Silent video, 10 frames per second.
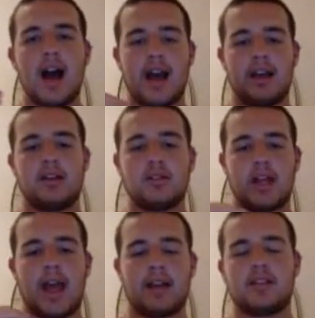I
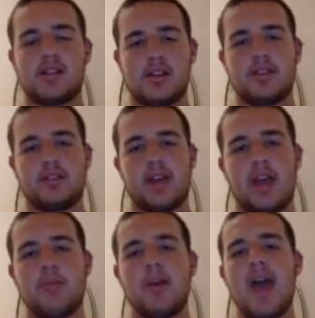exited the
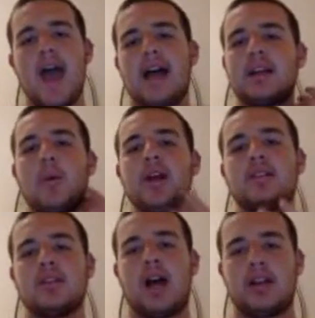tape, and
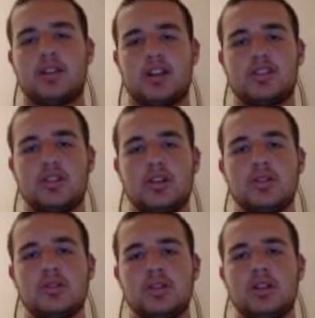I searched on
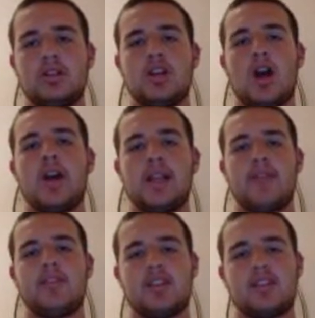Google Year
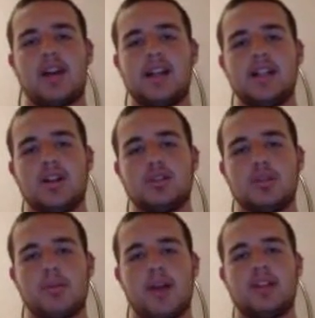11 Society and Culture
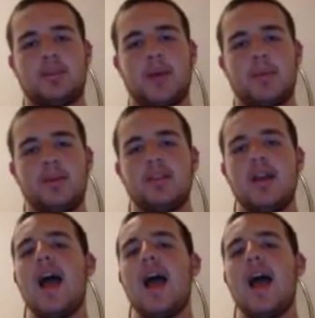practice papers,